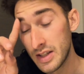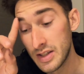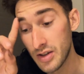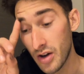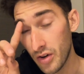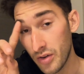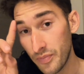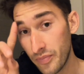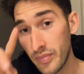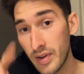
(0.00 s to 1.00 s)

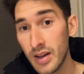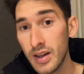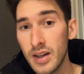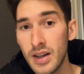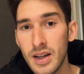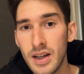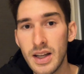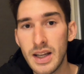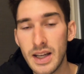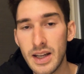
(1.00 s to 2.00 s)
So
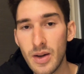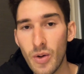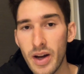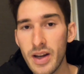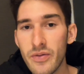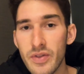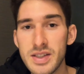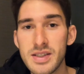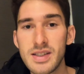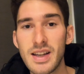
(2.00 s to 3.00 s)
anyway,
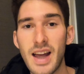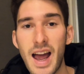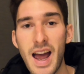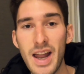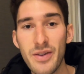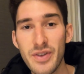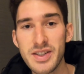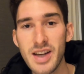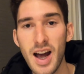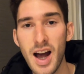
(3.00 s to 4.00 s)
this
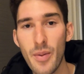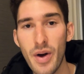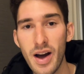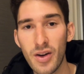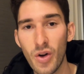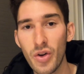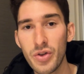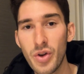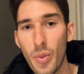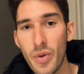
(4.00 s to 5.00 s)
car park,
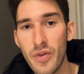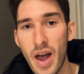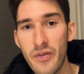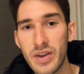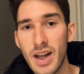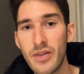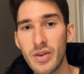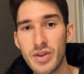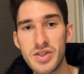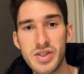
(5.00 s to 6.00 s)
on top of having to have a
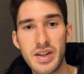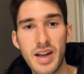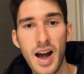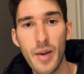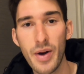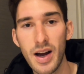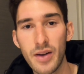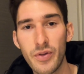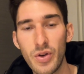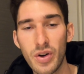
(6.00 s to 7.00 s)
registered car
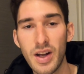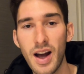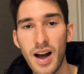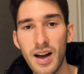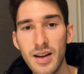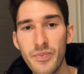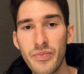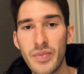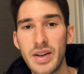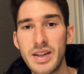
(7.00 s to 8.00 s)
park for your car,
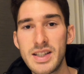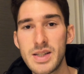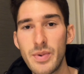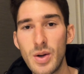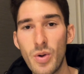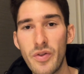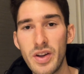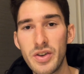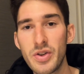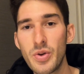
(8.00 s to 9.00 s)
it needs to be
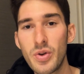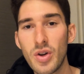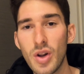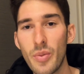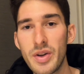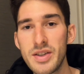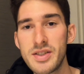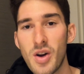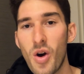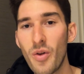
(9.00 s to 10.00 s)
within 2
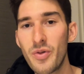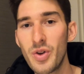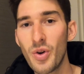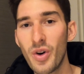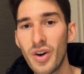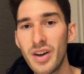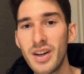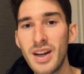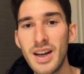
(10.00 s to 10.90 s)
kilometers of your